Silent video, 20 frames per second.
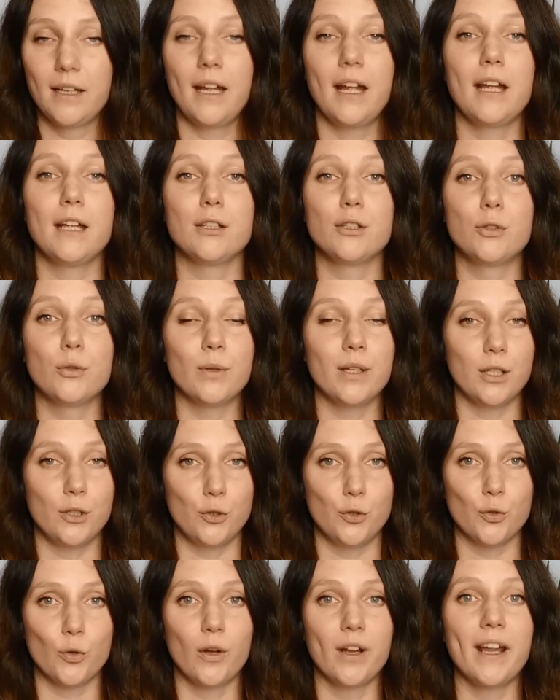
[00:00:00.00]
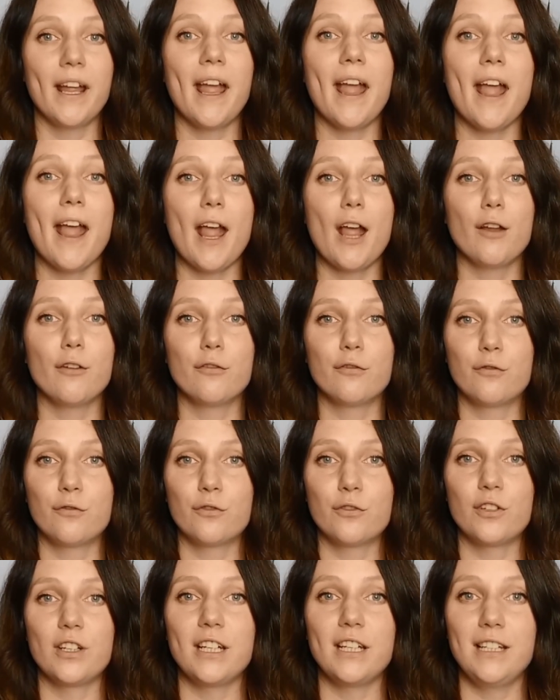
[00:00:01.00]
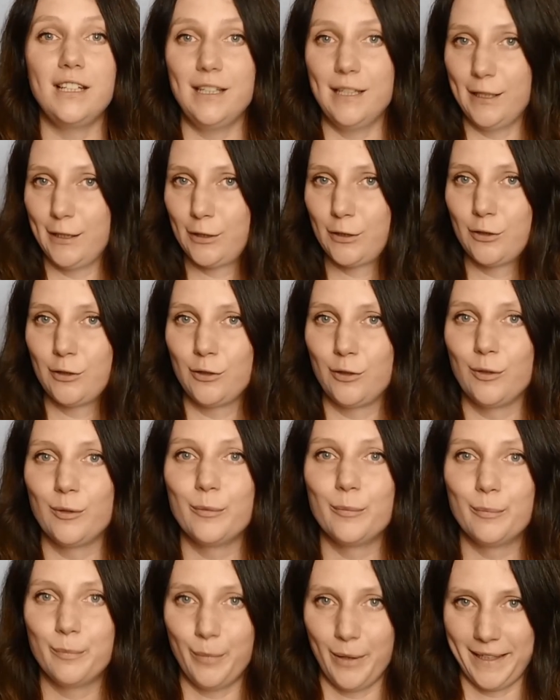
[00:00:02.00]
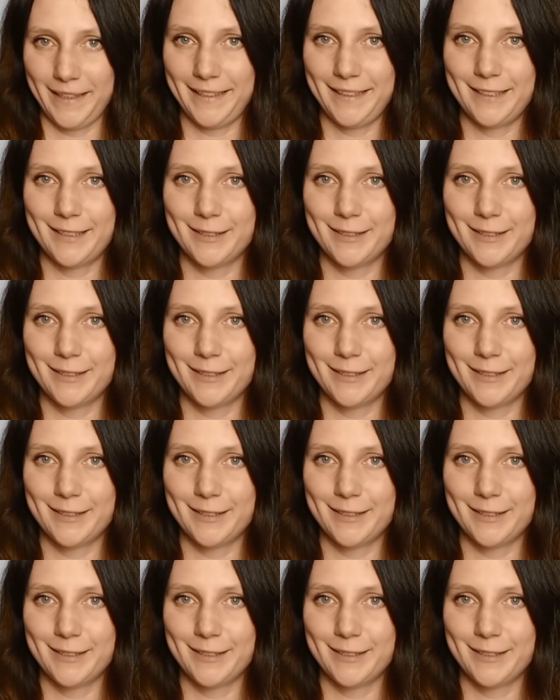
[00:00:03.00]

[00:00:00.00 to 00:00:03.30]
and to enjoy every little bite.